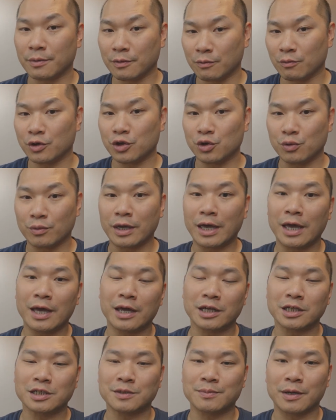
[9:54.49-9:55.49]
And what you
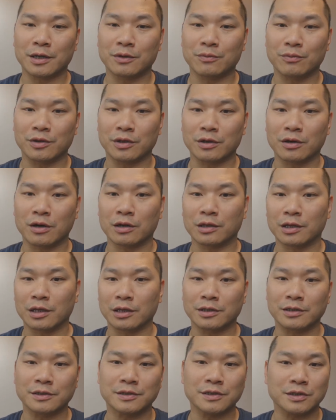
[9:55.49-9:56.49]
can expect with a card
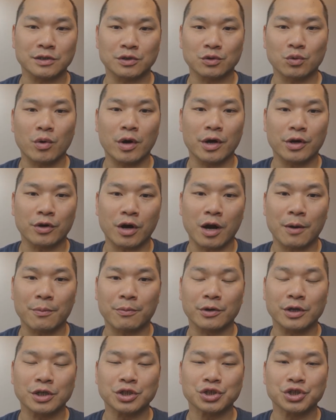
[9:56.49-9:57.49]
like this is quieter
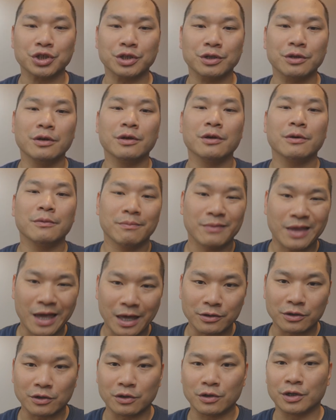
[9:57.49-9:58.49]
operation
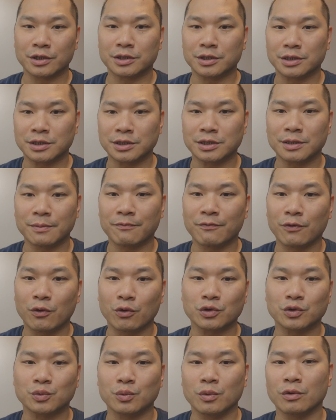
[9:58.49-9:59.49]
and the looks, and some
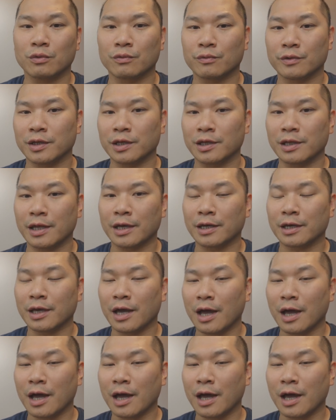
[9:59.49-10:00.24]
folks will really like